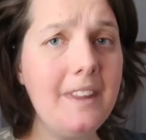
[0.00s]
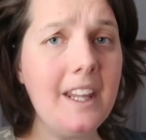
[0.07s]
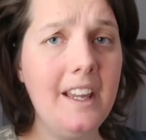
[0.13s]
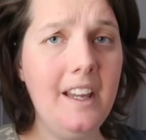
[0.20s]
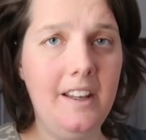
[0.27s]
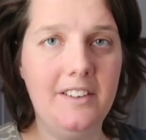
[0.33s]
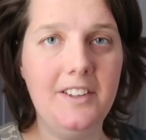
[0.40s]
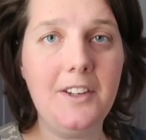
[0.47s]

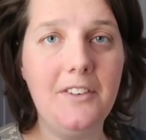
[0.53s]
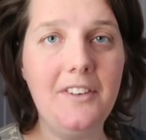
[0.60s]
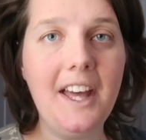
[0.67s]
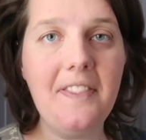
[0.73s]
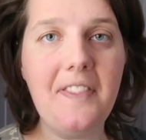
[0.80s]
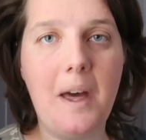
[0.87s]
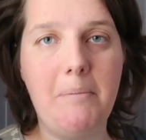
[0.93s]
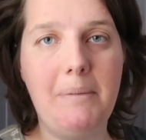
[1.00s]
And so I've
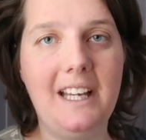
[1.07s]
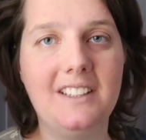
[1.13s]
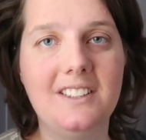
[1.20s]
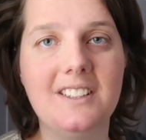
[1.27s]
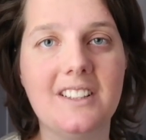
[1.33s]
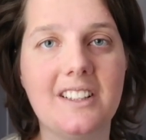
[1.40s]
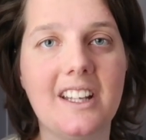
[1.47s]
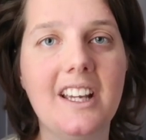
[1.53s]
had that
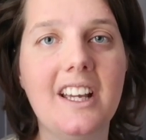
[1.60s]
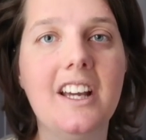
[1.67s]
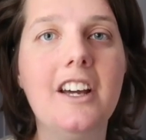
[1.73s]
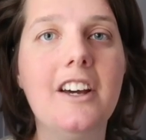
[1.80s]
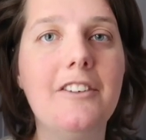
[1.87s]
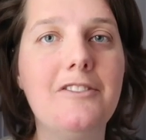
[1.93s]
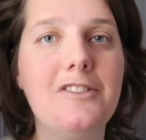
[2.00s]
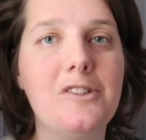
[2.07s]
pattern
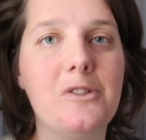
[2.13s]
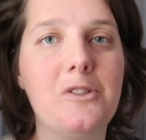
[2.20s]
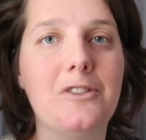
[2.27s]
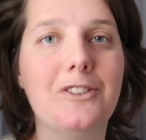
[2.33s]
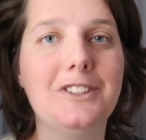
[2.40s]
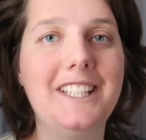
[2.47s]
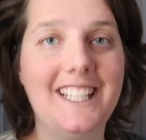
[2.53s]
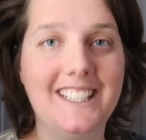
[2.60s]

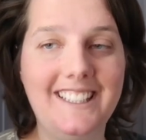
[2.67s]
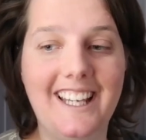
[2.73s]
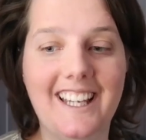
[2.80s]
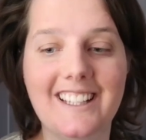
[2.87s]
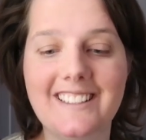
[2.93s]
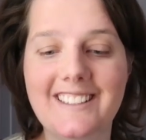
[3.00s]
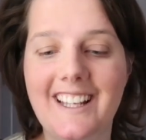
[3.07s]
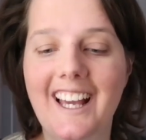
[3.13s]
for 6
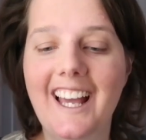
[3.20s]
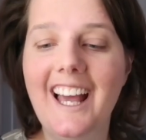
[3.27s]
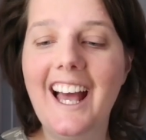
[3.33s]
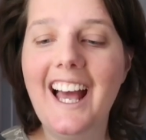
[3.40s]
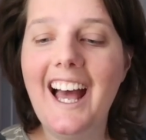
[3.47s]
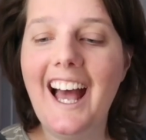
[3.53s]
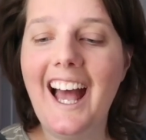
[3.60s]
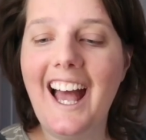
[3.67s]
years,
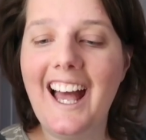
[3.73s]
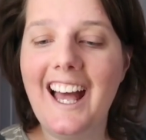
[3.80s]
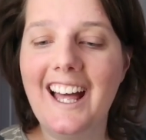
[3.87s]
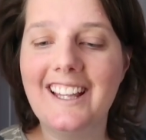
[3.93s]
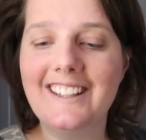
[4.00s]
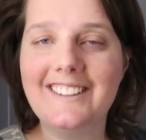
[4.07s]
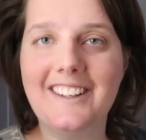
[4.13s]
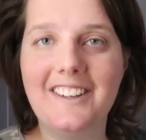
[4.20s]

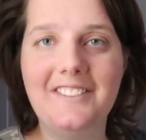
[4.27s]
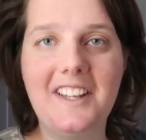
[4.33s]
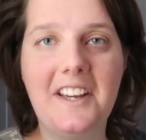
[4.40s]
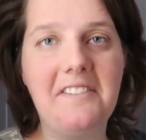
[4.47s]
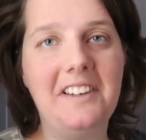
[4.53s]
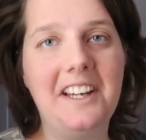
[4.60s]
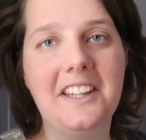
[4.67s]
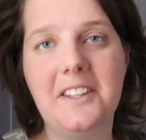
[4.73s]
and I've
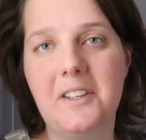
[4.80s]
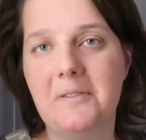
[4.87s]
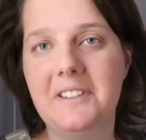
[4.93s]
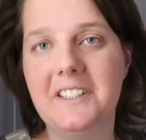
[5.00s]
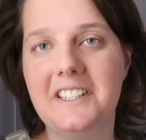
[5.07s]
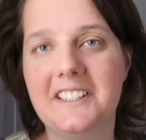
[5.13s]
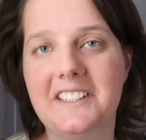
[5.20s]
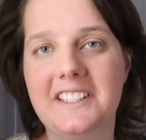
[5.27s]
never had the
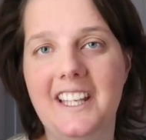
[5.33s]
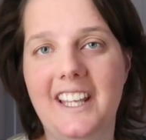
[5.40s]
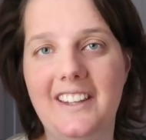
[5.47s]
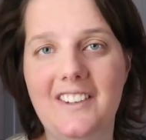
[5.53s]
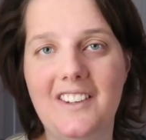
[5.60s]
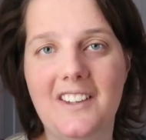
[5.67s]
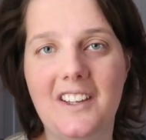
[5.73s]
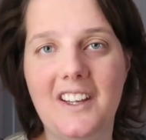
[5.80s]
opportunity
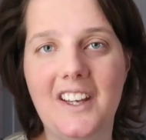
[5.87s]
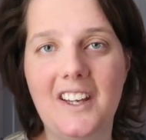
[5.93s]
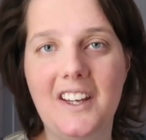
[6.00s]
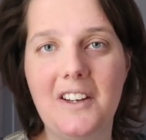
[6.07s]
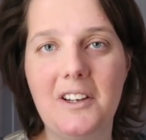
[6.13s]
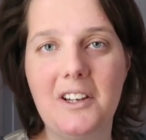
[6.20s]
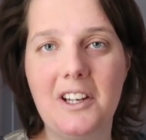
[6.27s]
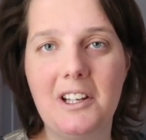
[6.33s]
to
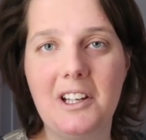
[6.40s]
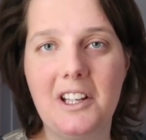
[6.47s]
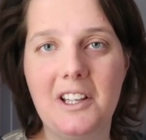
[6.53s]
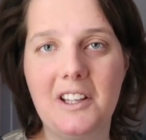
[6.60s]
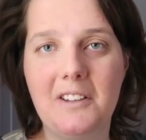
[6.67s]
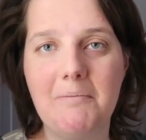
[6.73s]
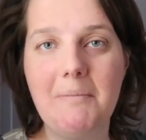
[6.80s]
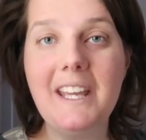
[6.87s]

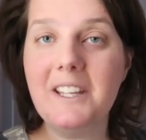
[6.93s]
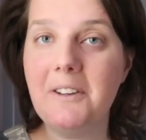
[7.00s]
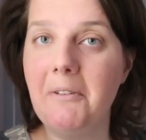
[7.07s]
make